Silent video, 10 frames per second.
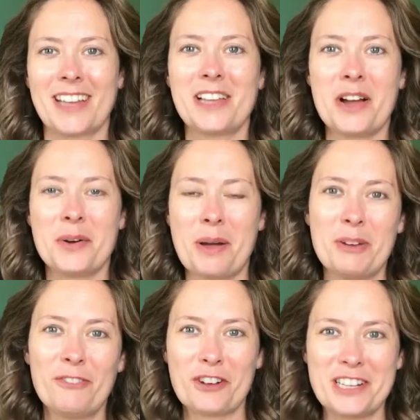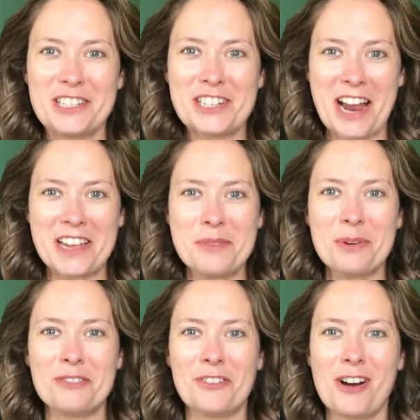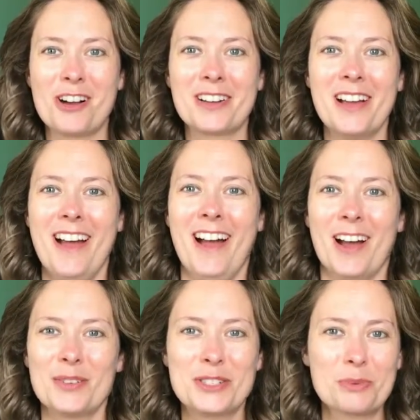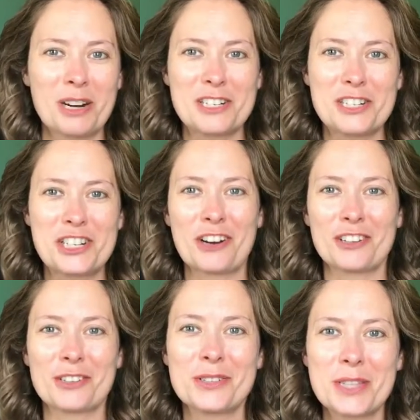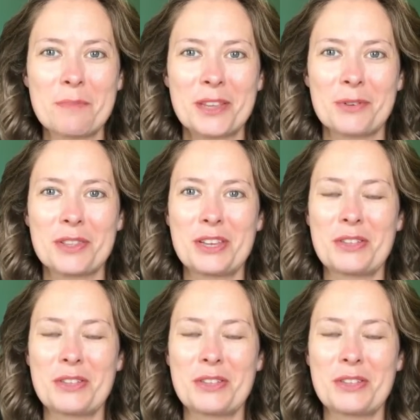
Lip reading: Hello, I'm your friend Jackie Wilfong. I just wanted to share a little something with